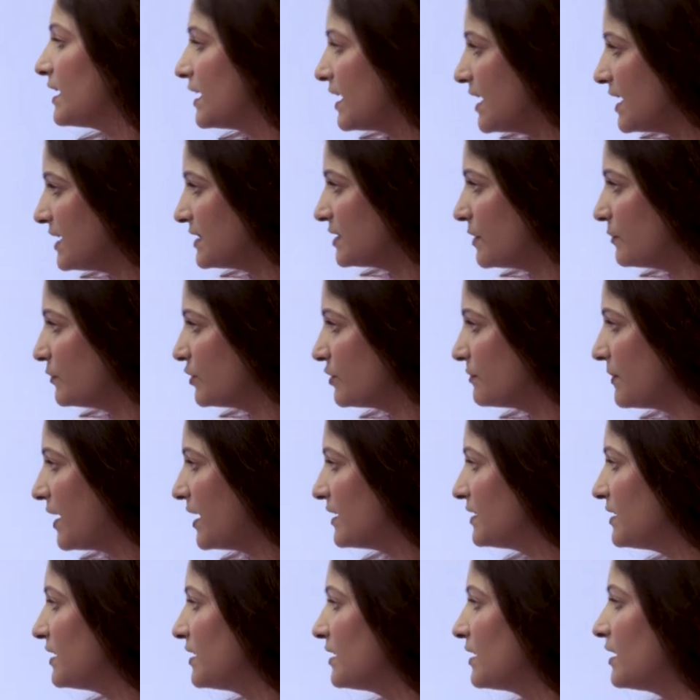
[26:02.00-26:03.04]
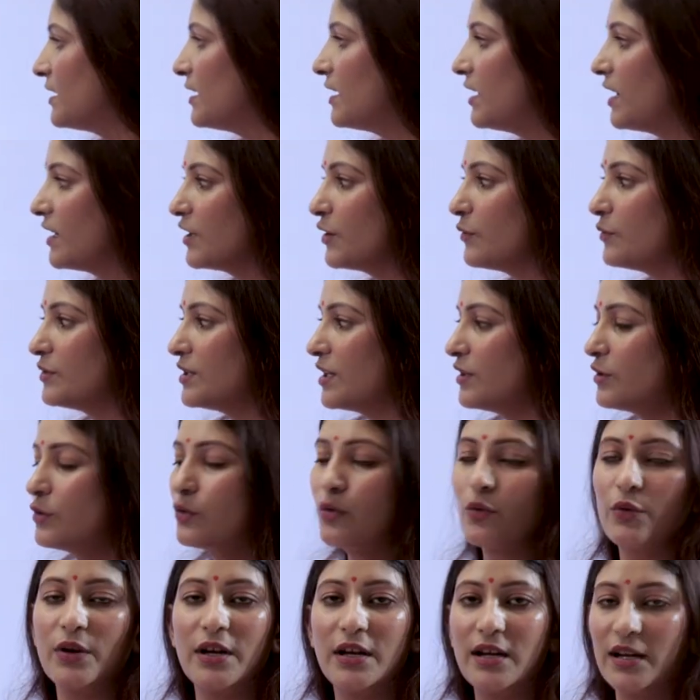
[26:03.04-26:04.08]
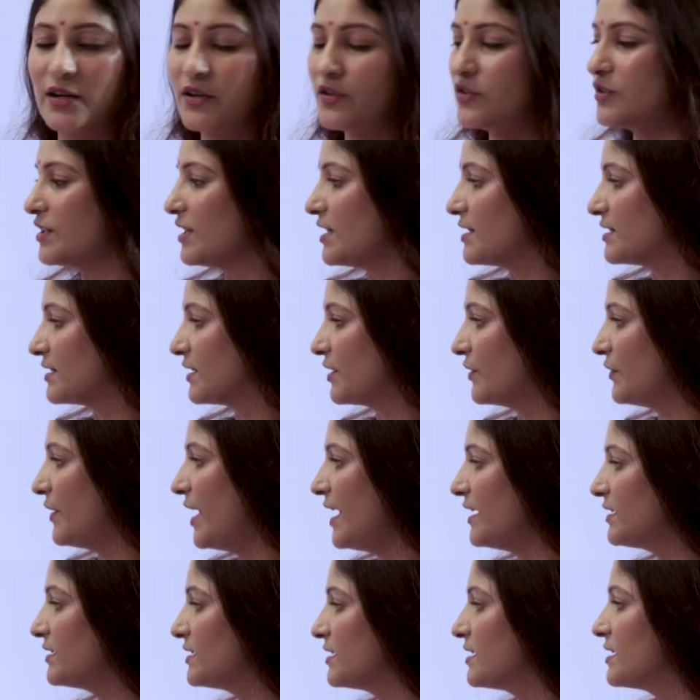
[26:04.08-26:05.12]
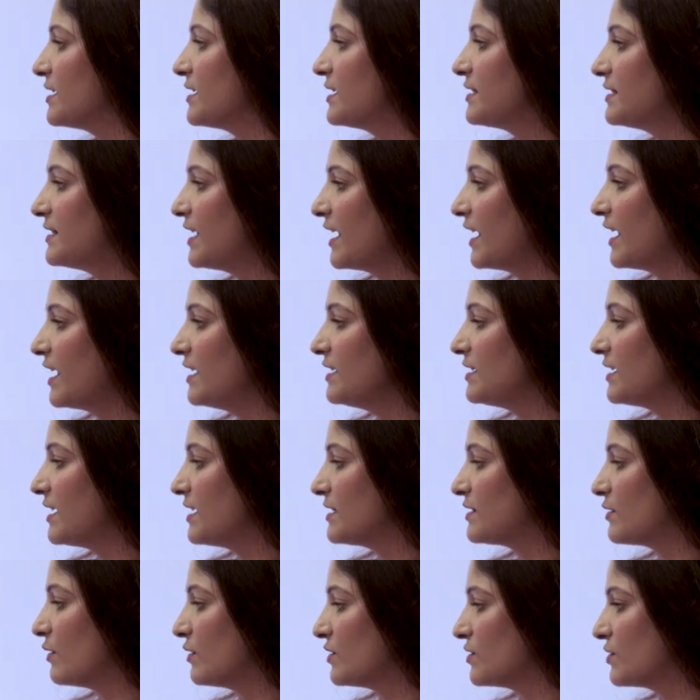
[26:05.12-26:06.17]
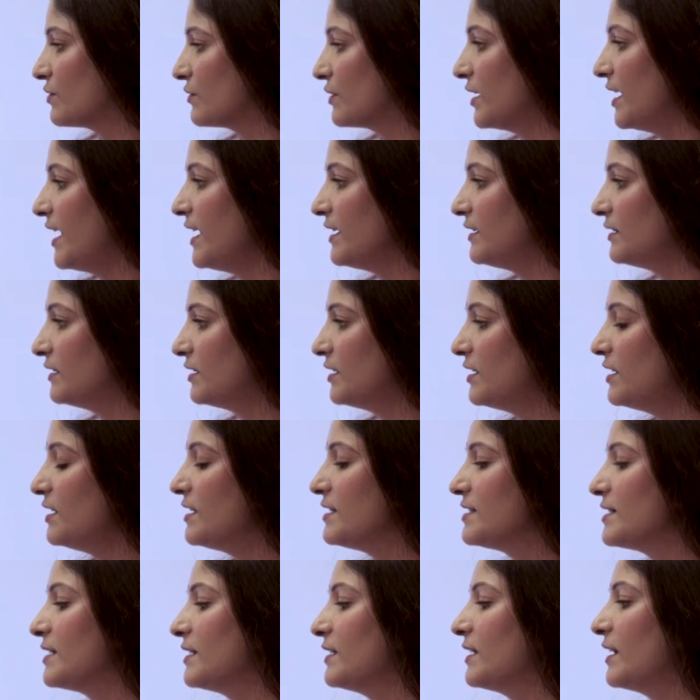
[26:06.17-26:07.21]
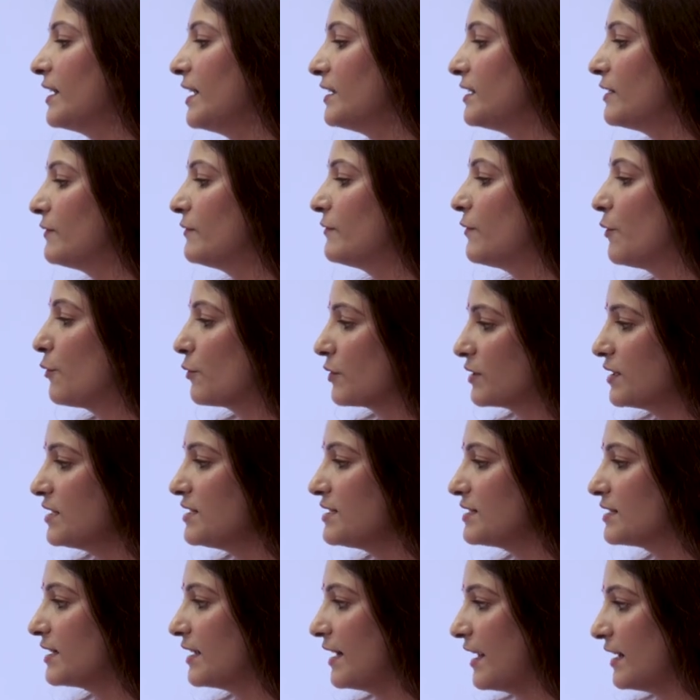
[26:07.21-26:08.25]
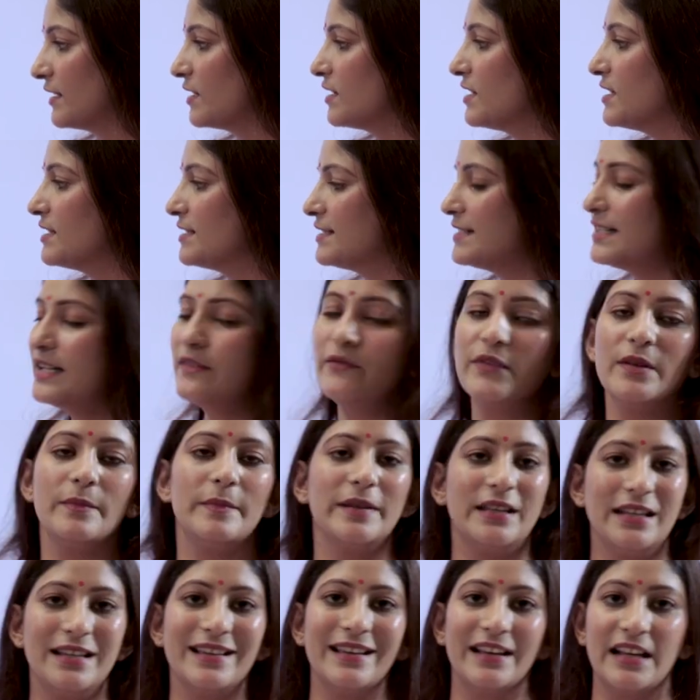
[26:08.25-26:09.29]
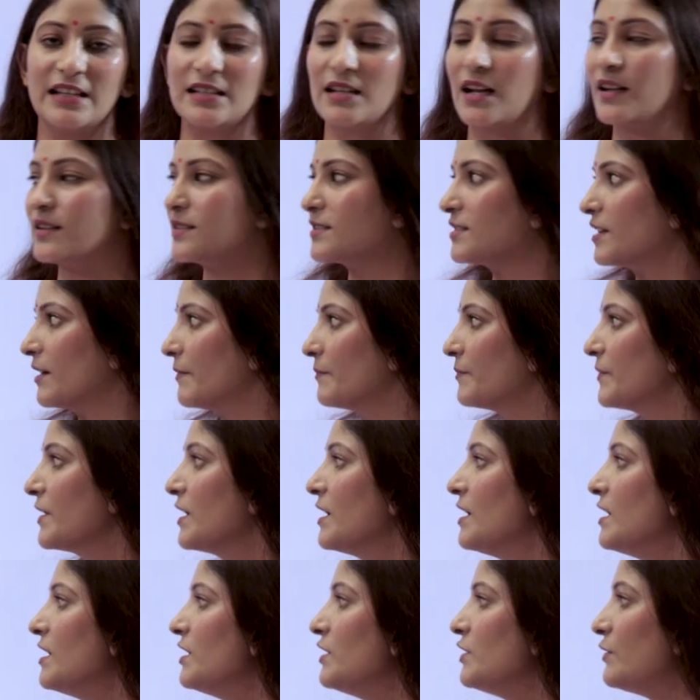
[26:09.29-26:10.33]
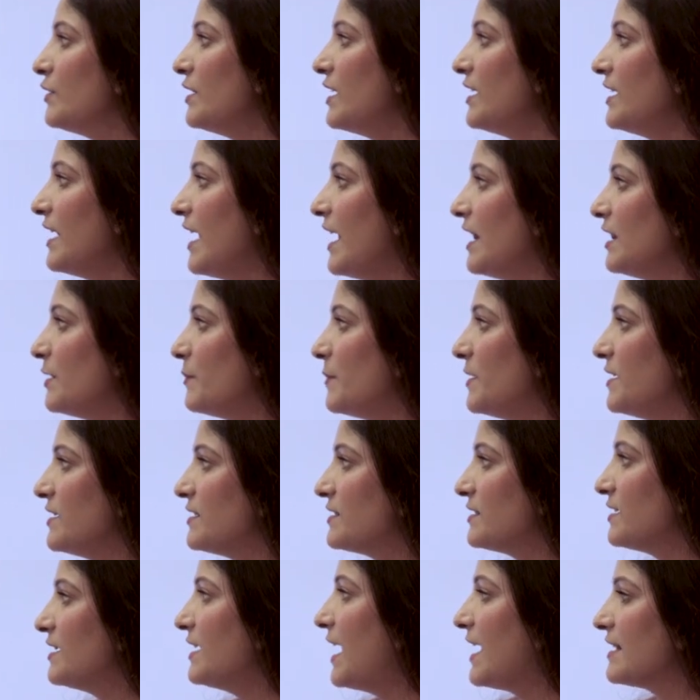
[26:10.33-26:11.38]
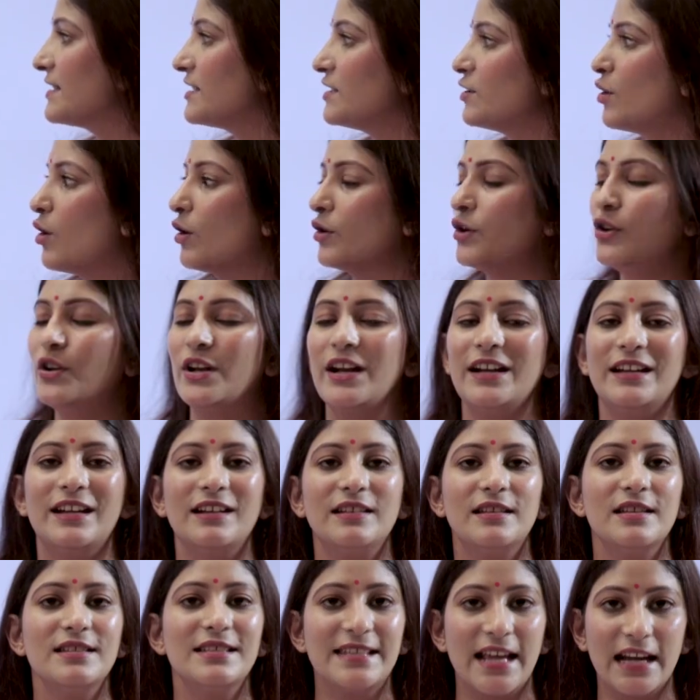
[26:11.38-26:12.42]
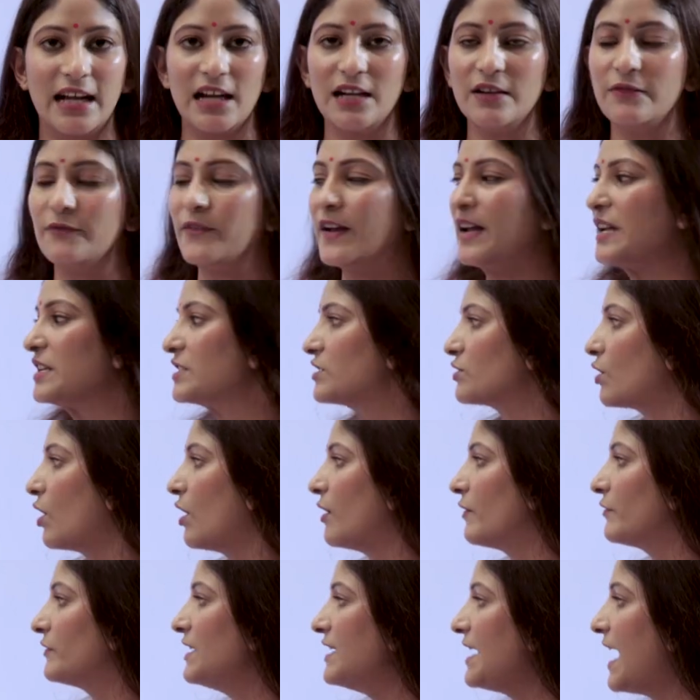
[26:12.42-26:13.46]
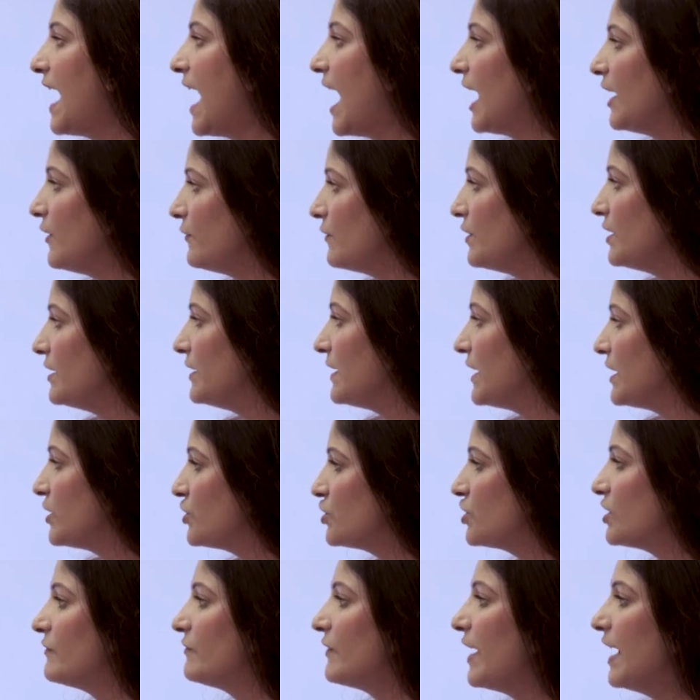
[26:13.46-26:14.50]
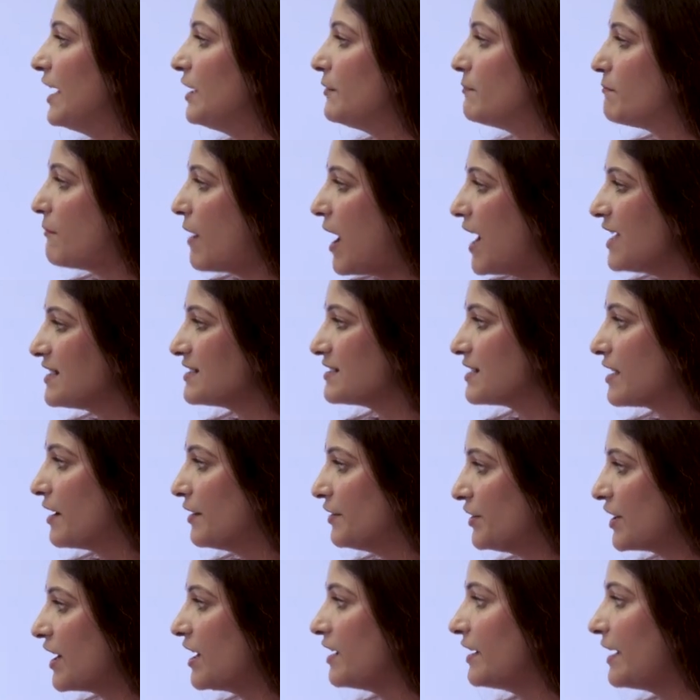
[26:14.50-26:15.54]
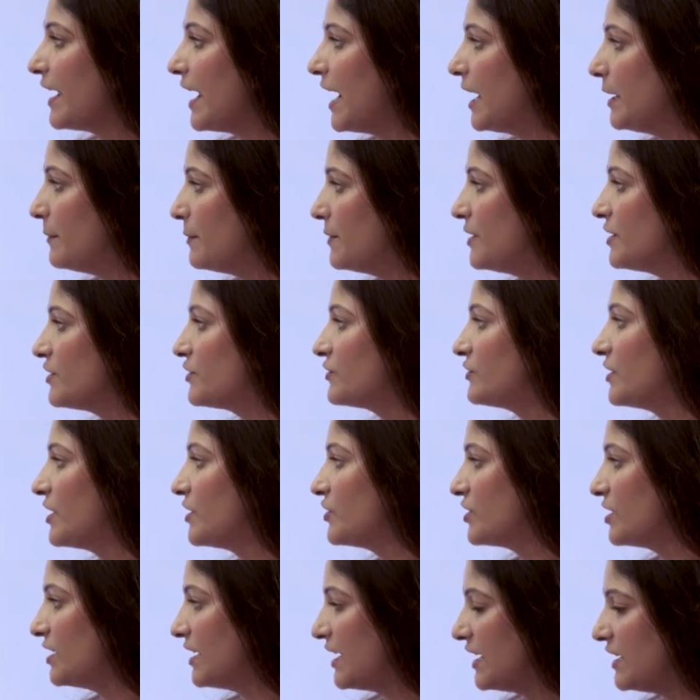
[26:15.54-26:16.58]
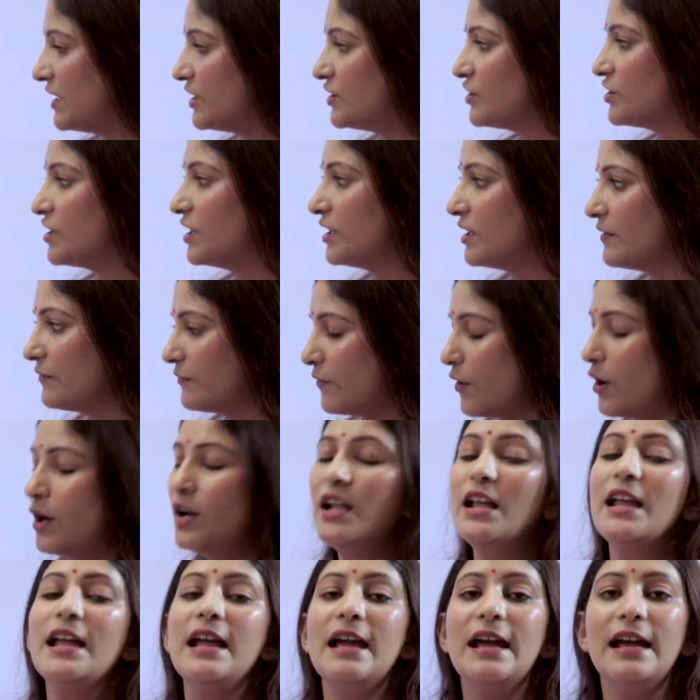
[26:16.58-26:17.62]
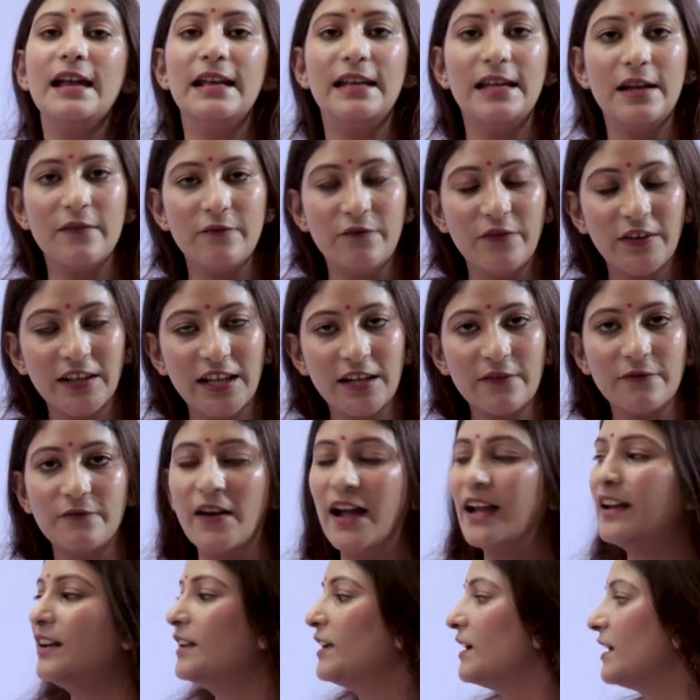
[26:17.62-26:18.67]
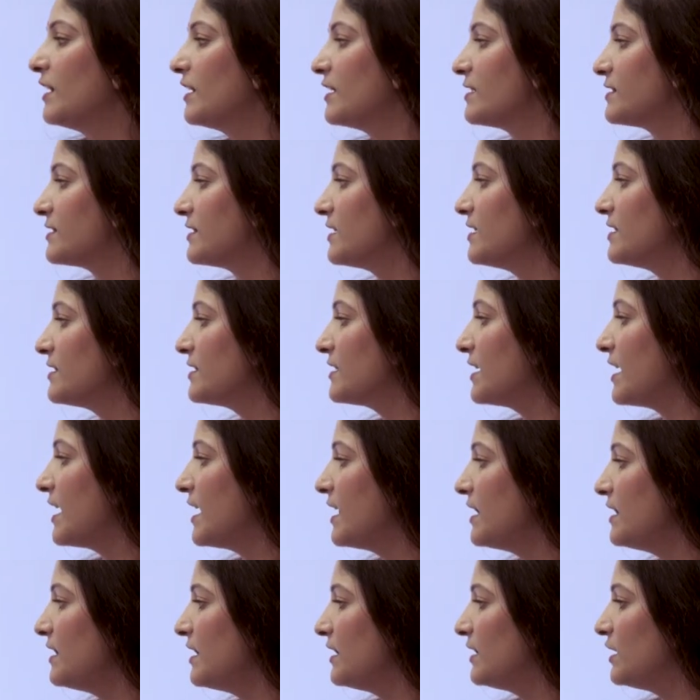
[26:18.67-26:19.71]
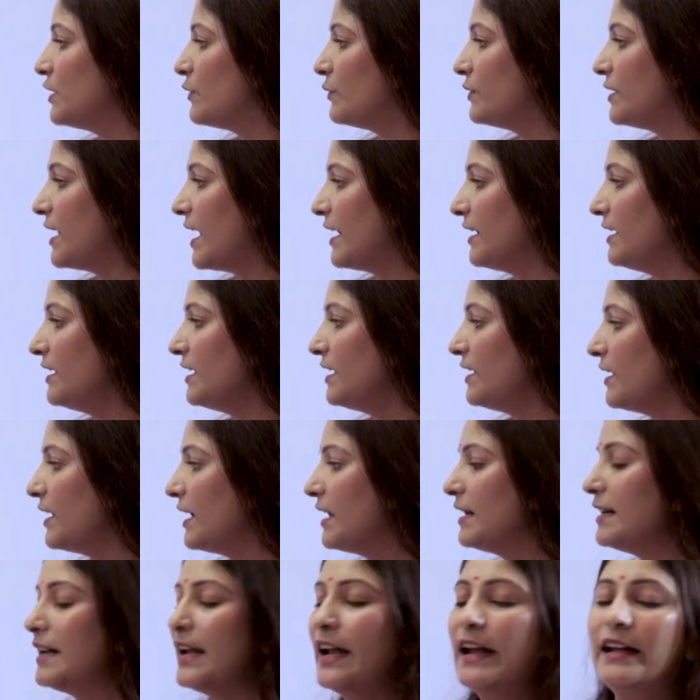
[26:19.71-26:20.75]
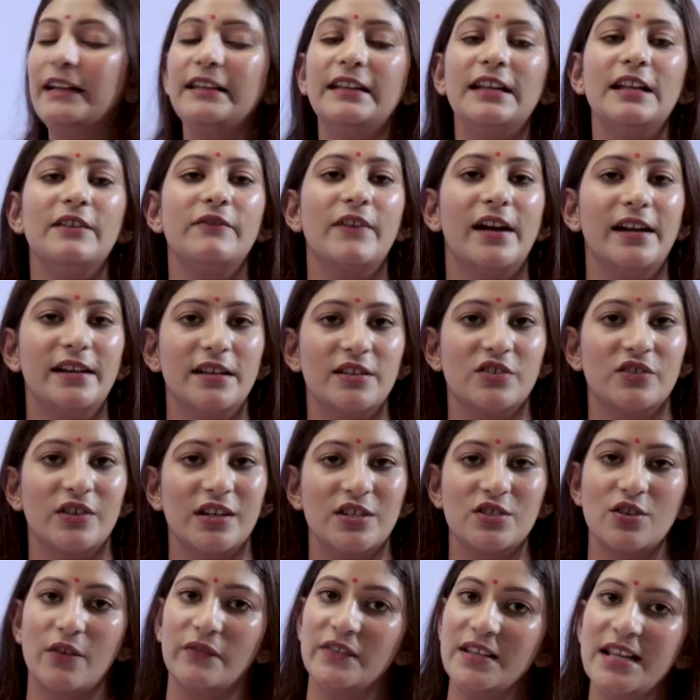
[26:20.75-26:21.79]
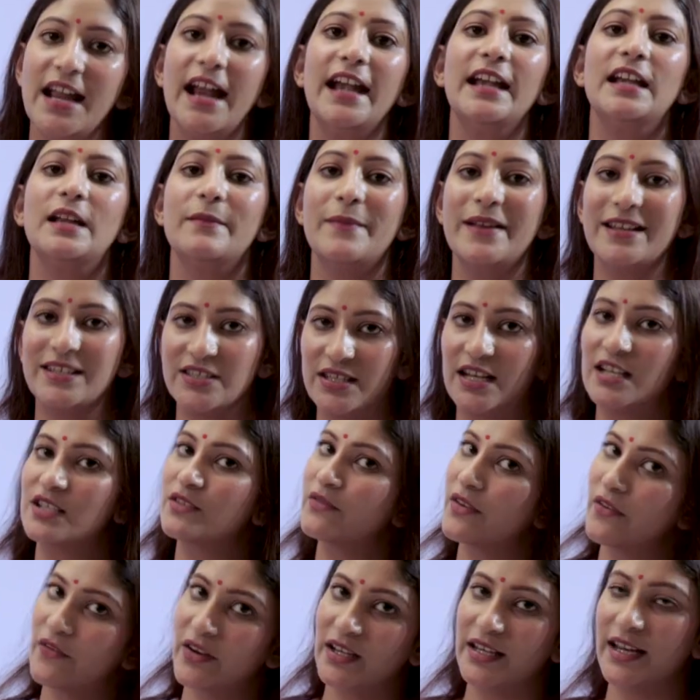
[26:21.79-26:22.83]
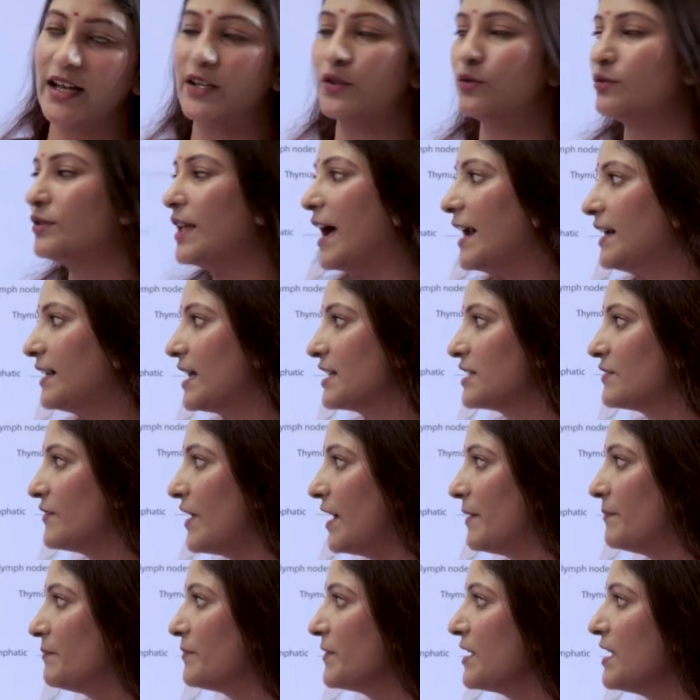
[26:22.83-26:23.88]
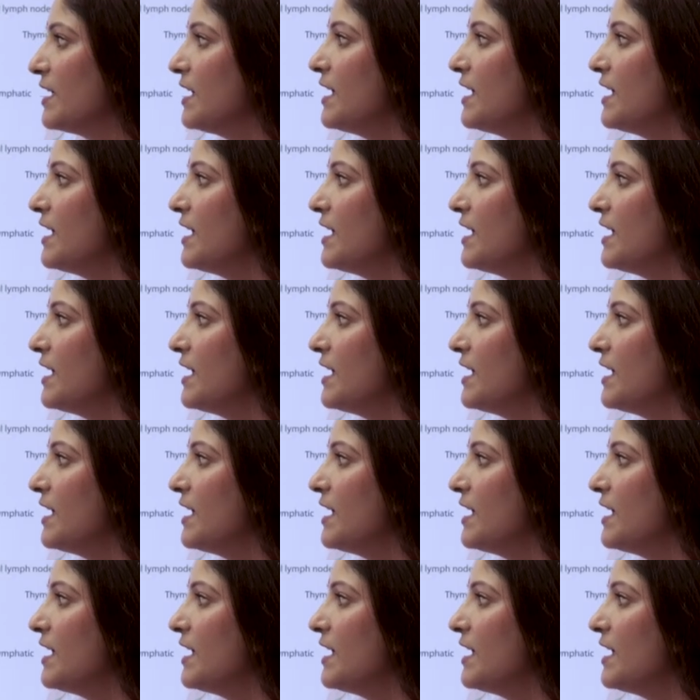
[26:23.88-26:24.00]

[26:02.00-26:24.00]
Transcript: Asymptomatic acute and chronic condition is correct. Second is also correct. Third is incorrect and fourth is correct. C will be the correct answer. Union Health Minister has inaugurated the second phase of the annual nationwide mass drug administration initiative for lymphatic filariasis in New Delhi in 81 districts of the endemic states. We will get to that as well.